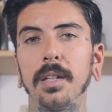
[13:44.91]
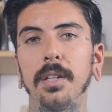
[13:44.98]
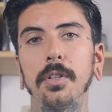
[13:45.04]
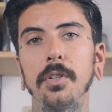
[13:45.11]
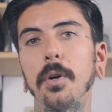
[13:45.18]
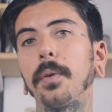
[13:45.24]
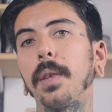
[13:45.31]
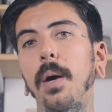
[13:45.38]

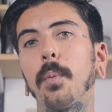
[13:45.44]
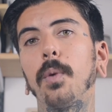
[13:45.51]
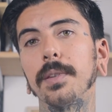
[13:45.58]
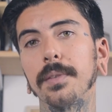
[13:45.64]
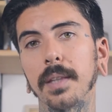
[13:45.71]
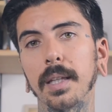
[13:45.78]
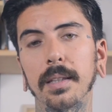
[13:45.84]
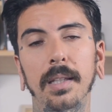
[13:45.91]
that
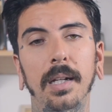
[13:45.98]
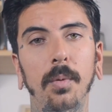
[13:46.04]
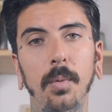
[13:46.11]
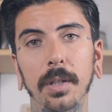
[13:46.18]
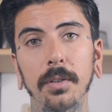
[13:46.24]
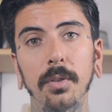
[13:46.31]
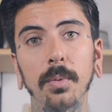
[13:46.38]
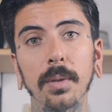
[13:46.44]
one thing that I
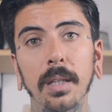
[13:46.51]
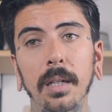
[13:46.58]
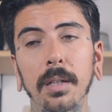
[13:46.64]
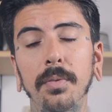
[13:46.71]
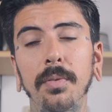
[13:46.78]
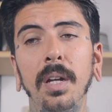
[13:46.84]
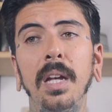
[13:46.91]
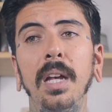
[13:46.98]
want to do in
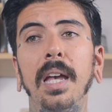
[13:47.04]
life.